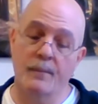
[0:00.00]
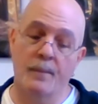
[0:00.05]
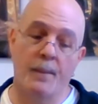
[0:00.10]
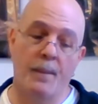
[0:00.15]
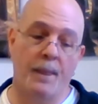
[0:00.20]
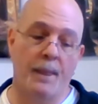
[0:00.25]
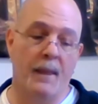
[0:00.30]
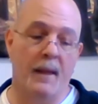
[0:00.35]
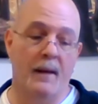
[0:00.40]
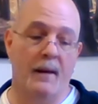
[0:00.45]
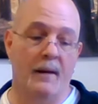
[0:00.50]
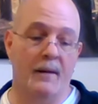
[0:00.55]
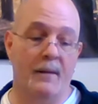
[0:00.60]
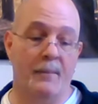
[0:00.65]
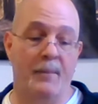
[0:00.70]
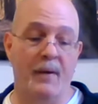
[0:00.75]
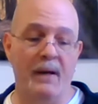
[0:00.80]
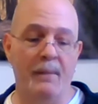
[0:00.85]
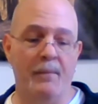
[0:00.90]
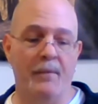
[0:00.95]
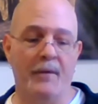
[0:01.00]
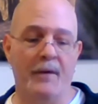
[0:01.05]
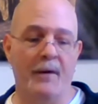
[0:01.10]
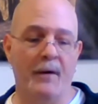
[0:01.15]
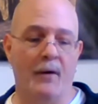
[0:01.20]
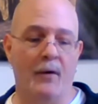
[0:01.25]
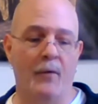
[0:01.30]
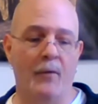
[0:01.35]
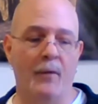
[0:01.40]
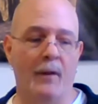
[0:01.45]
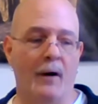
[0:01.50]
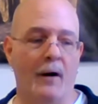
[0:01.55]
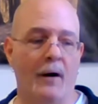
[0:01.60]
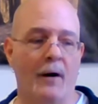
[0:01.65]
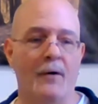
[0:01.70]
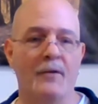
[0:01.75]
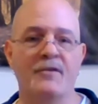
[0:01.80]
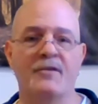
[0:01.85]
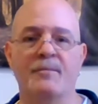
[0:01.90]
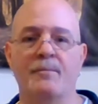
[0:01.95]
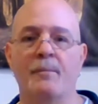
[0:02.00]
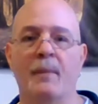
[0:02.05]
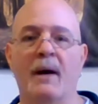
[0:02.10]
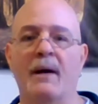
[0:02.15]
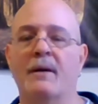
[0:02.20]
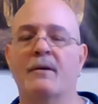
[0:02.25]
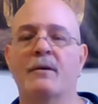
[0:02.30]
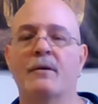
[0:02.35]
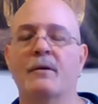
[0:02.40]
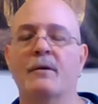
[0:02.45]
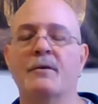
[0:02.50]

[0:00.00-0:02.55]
the people that own large medical